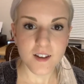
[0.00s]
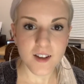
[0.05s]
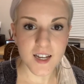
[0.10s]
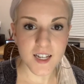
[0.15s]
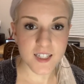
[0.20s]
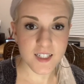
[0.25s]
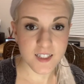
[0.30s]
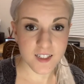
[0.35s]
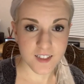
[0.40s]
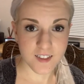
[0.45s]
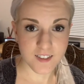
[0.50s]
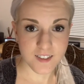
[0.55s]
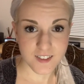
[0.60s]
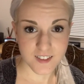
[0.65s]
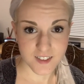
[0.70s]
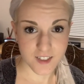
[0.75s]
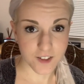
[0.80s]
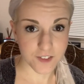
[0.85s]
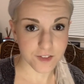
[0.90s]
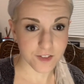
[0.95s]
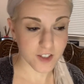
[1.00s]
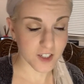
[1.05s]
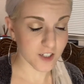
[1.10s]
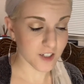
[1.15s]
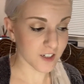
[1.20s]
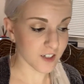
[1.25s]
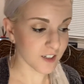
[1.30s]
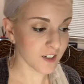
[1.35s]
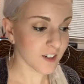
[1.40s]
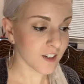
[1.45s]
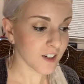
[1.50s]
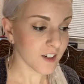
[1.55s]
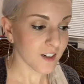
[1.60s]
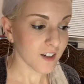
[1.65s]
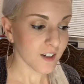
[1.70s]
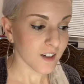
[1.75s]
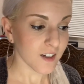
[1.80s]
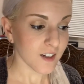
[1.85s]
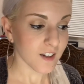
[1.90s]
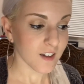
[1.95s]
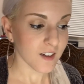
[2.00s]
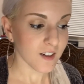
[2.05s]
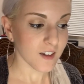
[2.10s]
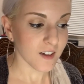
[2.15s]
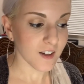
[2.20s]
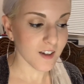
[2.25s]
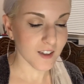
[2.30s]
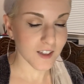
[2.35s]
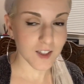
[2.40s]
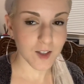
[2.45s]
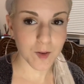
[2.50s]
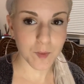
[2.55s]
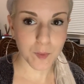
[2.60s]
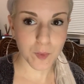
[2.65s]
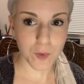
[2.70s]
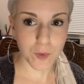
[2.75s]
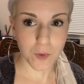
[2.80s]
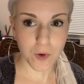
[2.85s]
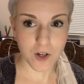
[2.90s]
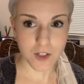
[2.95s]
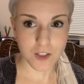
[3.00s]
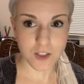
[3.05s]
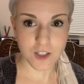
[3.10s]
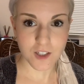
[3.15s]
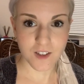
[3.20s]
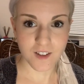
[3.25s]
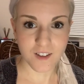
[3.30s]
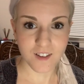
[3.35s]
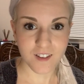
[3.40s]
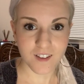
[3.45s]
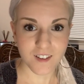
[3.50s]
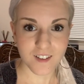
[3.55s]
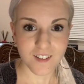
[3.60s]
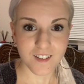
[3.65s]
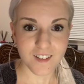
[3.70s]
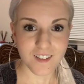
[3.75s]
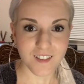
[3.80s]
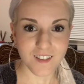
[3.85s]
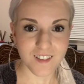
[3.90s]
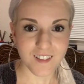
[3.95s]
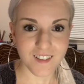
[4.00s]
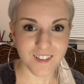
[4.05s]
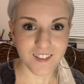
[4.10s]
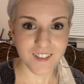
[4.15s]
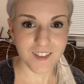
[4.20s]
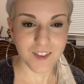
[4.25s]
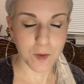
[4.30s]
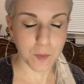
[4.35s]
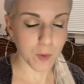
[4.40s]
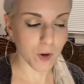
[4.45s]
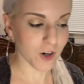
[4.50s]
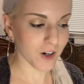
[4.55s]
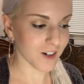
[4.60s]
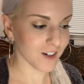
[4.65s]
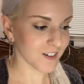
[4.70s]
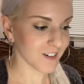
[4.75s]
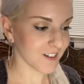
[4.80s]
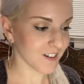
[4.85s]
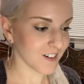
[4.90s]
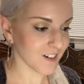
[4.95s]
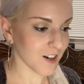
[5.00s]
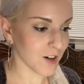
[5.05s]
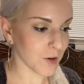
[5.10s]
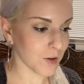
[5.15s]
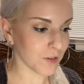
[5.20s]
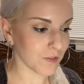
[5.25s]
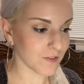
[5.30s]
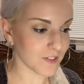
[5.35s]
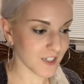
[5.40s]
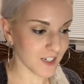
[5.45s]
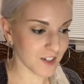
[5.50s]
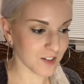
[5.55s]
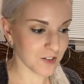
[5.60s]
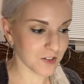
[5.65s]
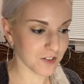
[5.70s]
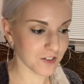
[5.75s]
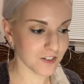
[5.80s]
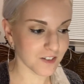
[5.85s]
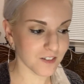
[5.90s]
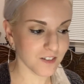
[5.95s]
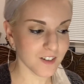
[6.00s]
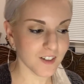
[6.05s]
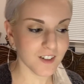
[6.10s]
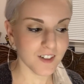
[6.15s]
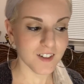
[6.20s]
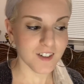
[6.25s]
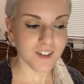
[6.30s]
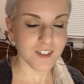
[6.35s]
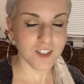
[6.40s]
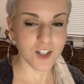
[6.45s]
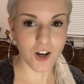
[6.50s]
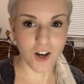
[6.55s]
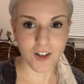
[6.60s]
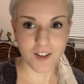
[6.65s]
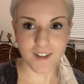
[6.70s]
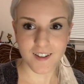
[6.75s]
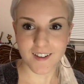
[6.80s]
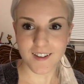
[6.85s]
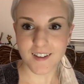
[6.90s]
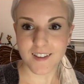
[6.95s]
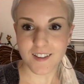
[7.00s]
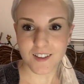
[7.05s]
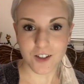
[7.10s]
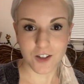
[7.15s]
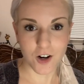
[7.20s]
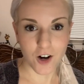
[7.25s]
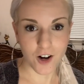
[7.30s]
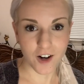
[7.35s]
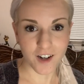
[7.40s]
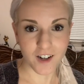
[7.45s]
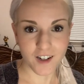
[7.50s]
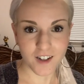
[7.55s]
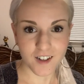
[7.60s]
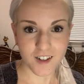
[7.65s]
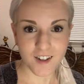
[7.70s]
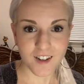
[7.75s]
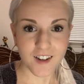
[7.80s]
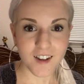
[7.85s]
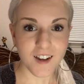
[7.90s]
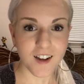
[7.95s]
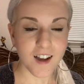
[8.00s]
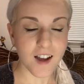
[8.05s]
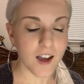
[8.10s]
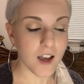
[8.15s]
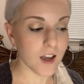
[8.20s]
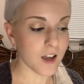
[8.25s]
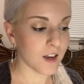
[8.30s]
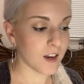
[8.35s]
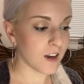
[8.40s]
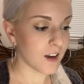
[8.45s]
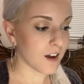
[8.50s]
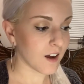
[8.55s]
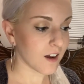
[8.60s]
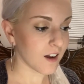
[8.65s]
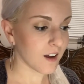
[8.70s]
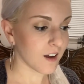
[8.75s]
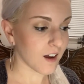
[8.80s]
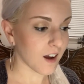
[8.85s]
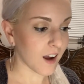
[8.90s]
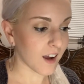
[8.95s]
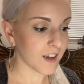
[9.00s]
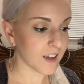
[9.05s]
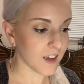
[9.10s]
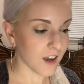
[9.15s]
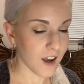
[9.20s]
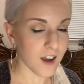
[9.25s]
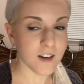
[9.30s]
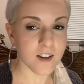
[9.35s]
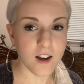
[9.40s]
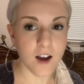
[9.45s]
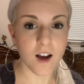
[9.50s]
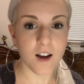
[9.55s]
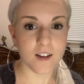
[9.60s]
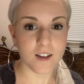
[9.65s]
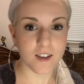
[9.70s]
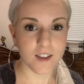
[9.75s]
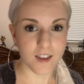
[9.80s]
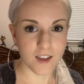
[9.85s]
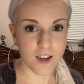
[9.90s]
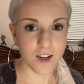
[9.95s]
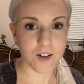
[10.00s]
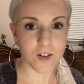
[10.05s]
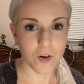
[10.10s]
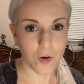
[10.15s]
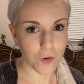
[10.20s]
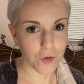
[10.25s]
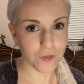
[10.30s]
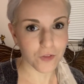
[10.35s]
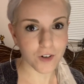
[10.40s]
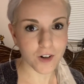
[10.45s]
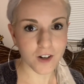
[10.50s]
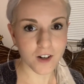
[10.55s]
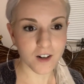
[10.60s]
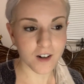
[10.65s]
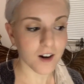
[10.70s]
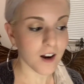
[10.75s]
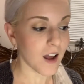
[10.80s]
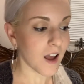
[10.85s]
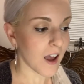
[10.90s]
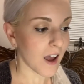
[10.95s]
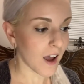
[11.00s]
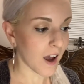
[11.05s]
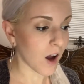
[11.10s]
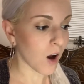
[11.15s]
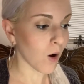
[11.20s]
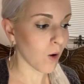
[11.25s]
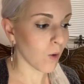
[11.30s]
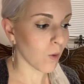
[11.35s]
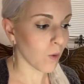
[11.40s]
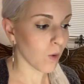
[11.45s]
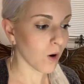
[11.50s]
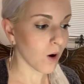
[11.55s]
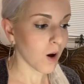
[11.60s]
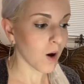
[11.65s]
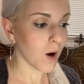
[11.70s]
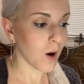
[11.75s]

Editing stuff here. I keep watching the part of Daniel talking in the car and I cannot get over how